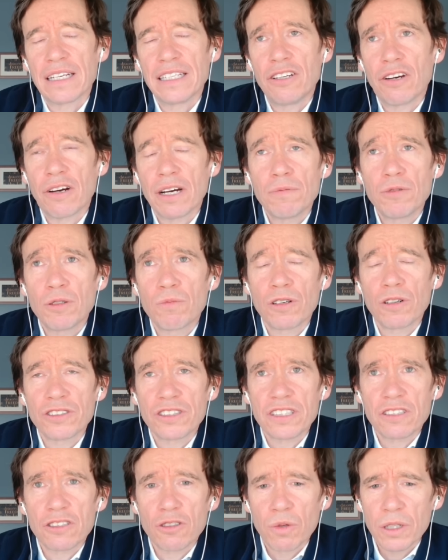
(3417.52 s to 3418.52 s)
I would want
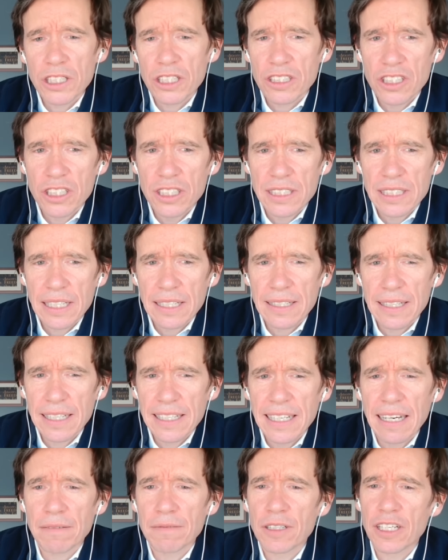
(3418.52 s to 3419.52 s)
to question. She said,
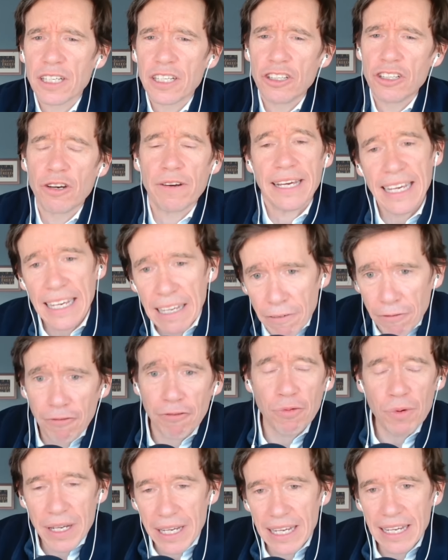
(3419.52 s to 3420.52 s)

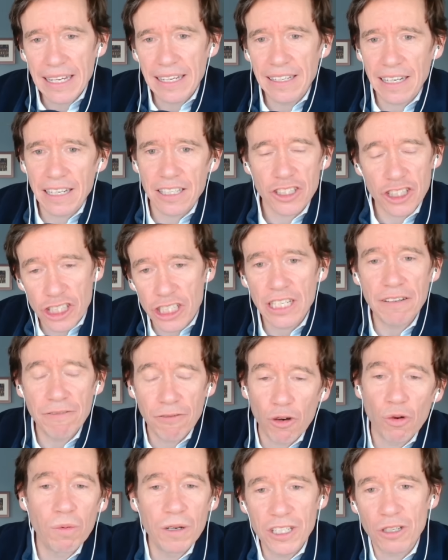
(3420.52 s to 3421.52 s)
if we
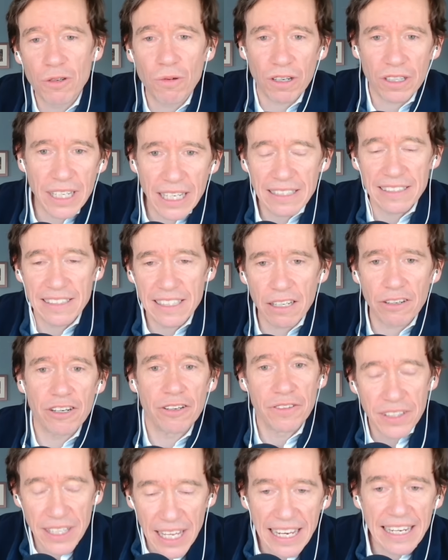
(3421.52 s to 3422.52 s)
achieve all we do on net zero,
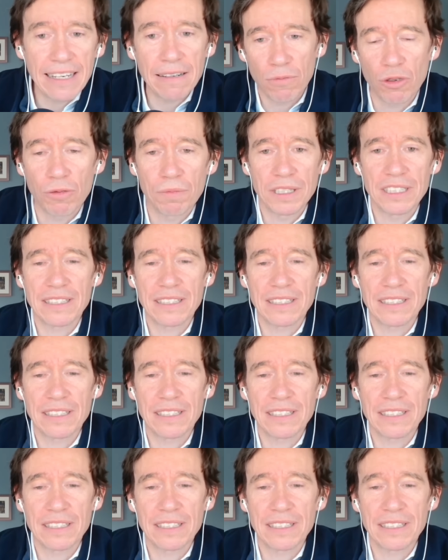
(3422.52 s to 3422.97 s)
then it will be